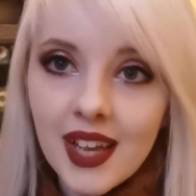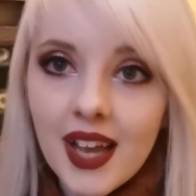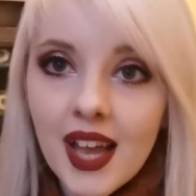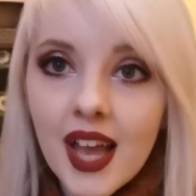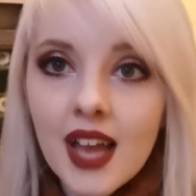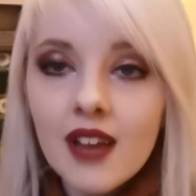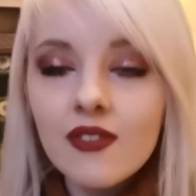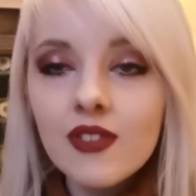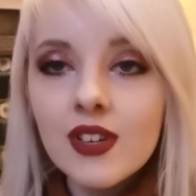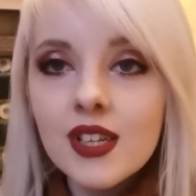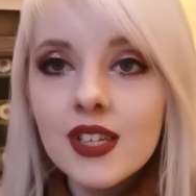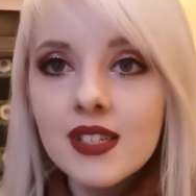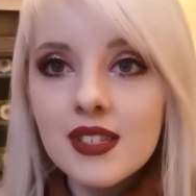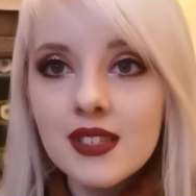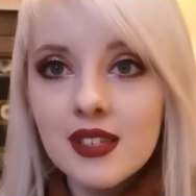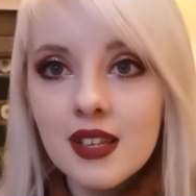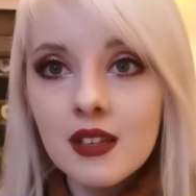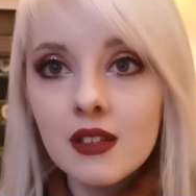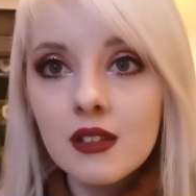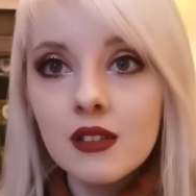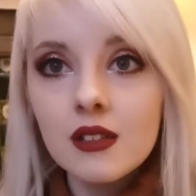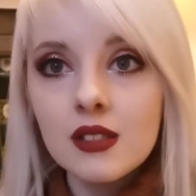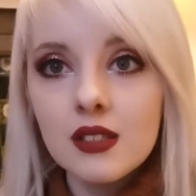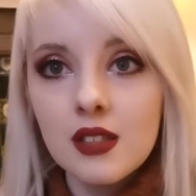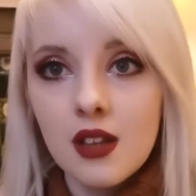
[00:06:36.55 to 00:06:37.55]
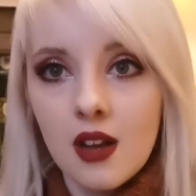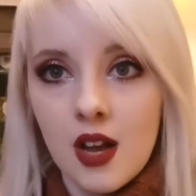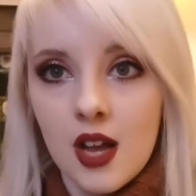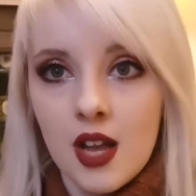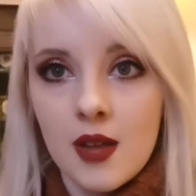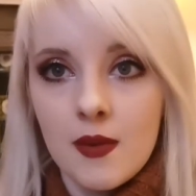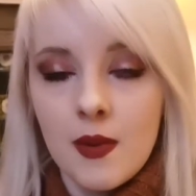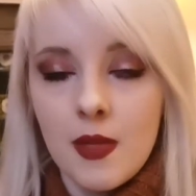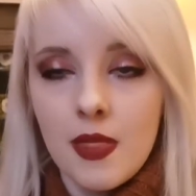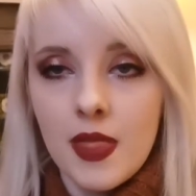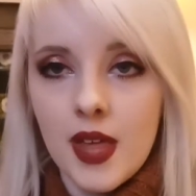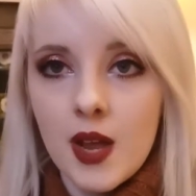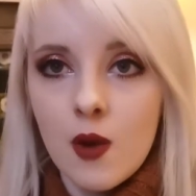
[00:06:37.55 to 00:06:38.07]
Every single
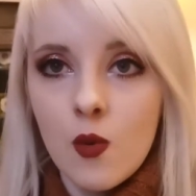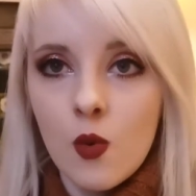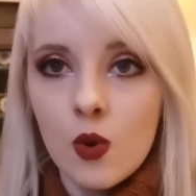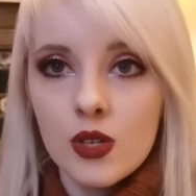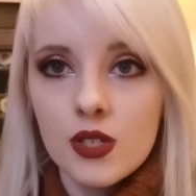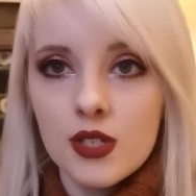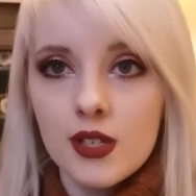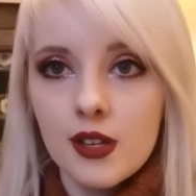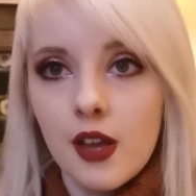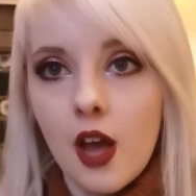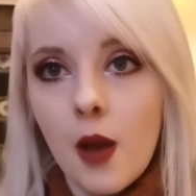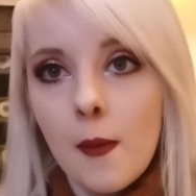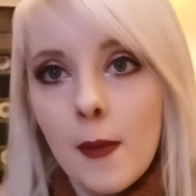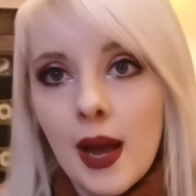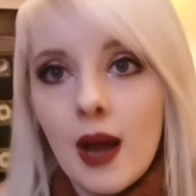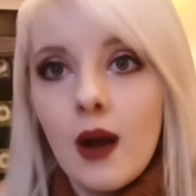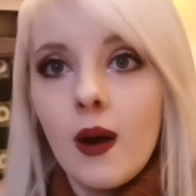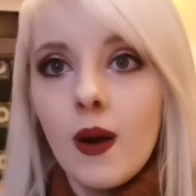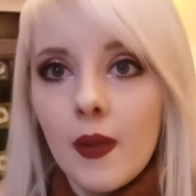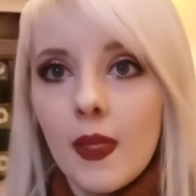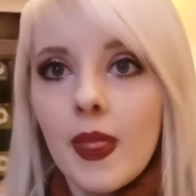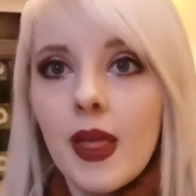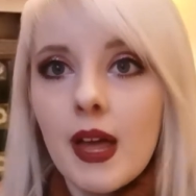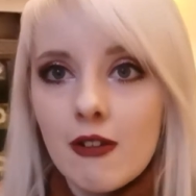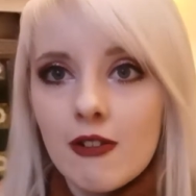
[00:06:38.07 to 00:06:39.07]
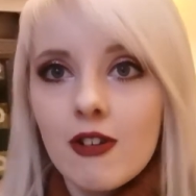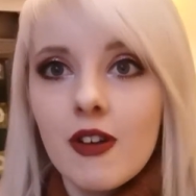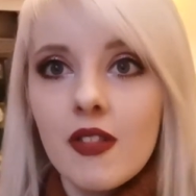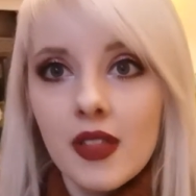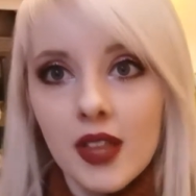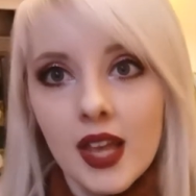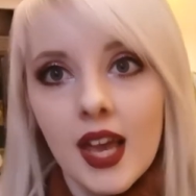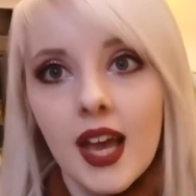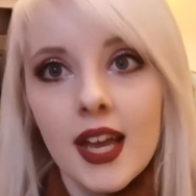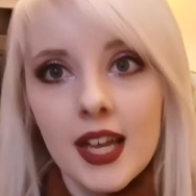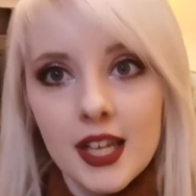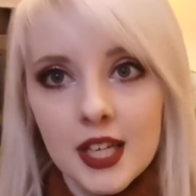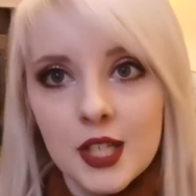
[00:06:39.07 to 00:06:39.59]
time they want to come out and they're at the
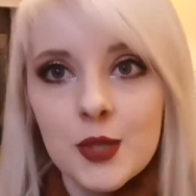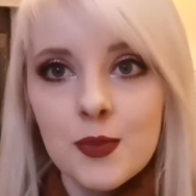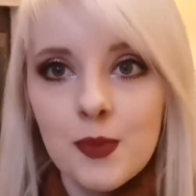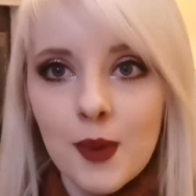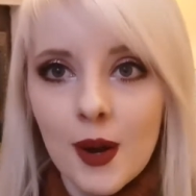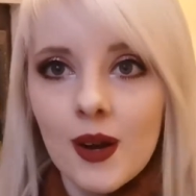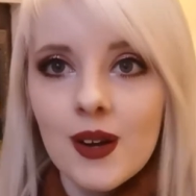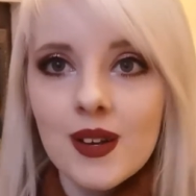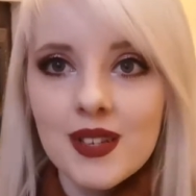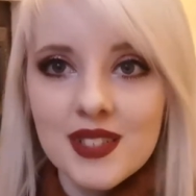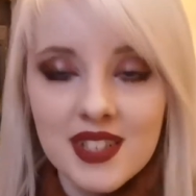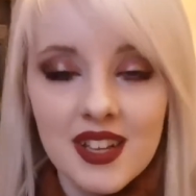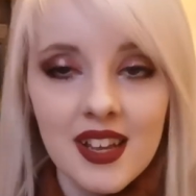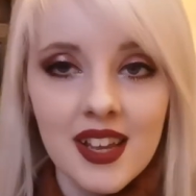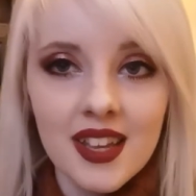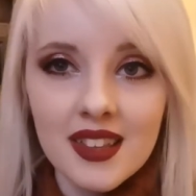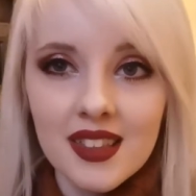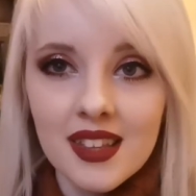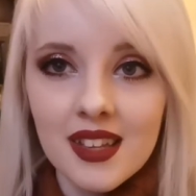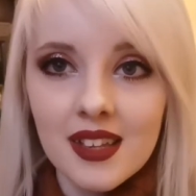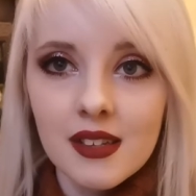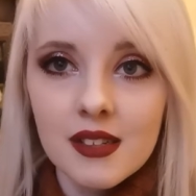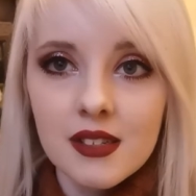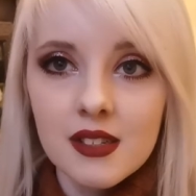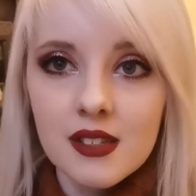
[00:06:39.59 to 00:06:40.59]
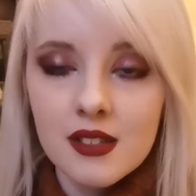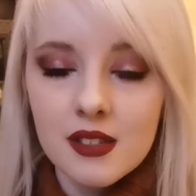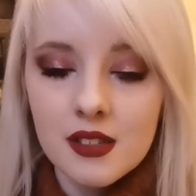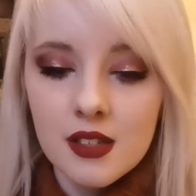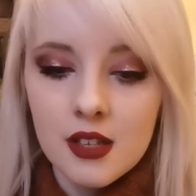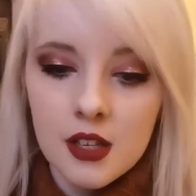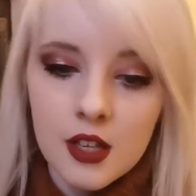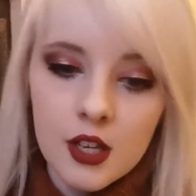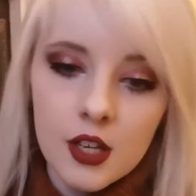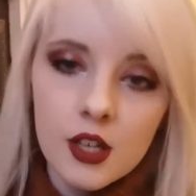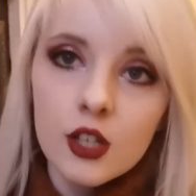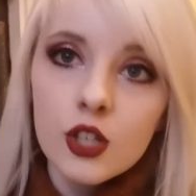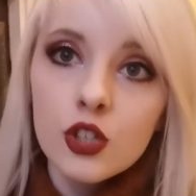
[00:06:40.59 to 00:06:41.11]
cage bars like this,
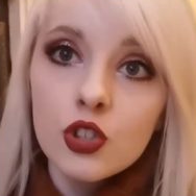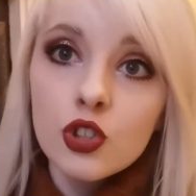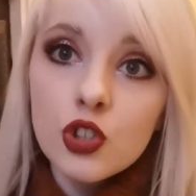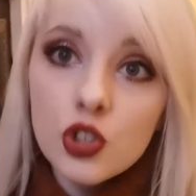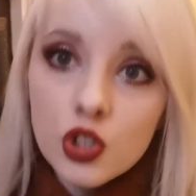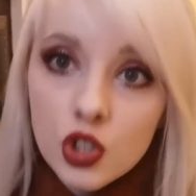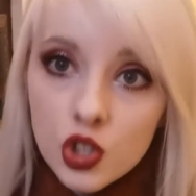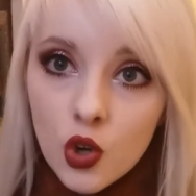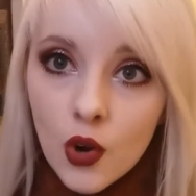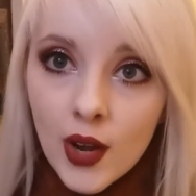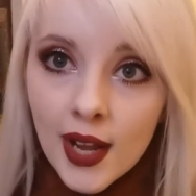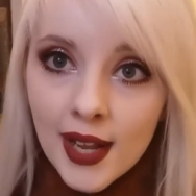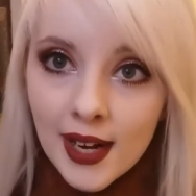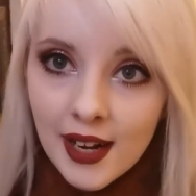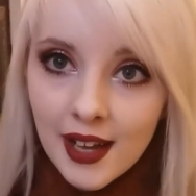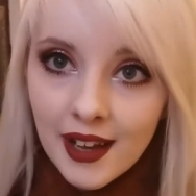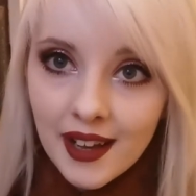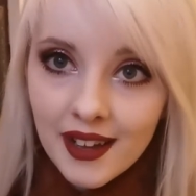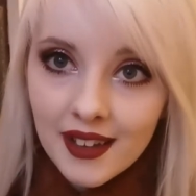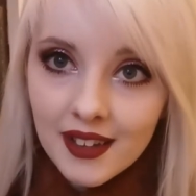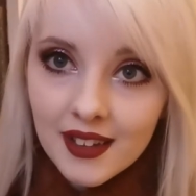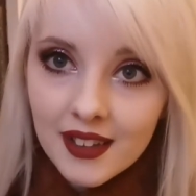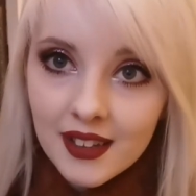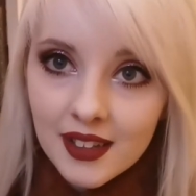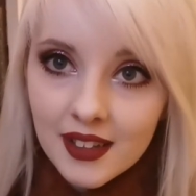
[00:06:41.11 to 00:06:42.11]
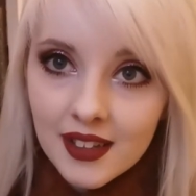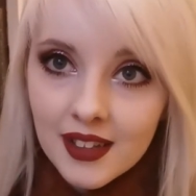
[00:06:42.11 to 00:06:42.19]
toilet,